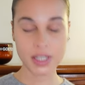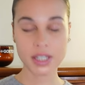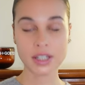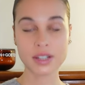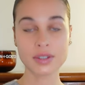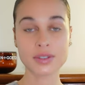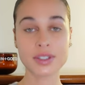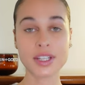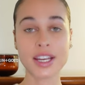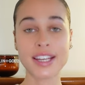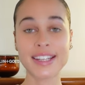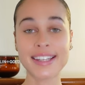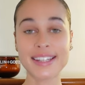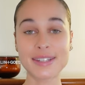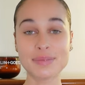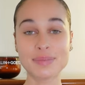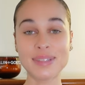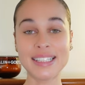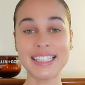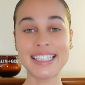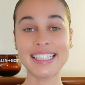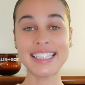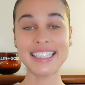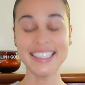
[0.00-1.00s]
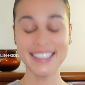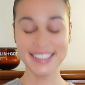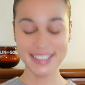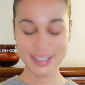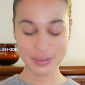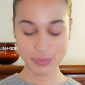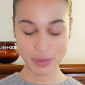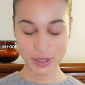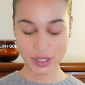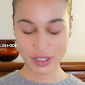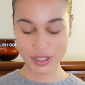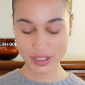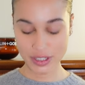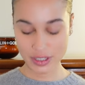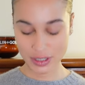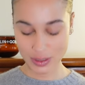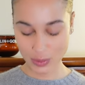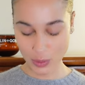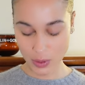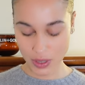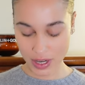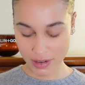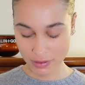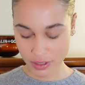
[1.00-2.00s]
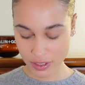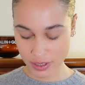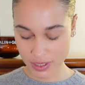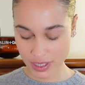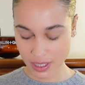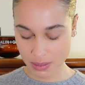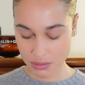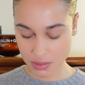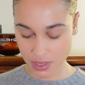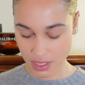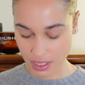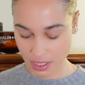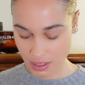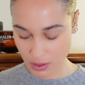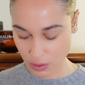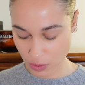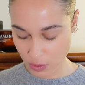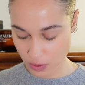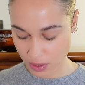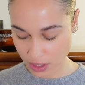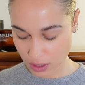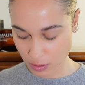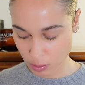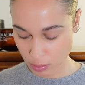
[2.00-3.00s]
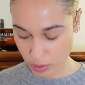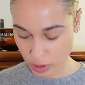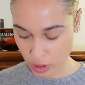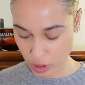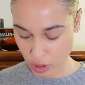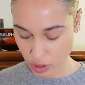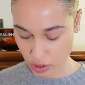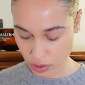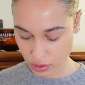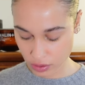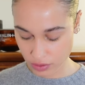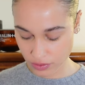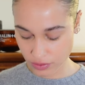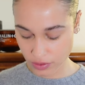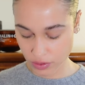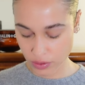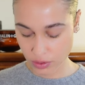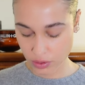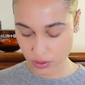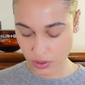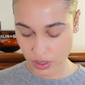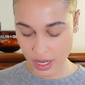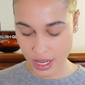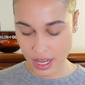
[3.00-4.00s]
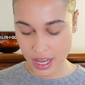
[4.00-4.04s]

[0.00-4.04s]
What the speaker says: And I was like, yes, please, because whatever you send me is always beautiful.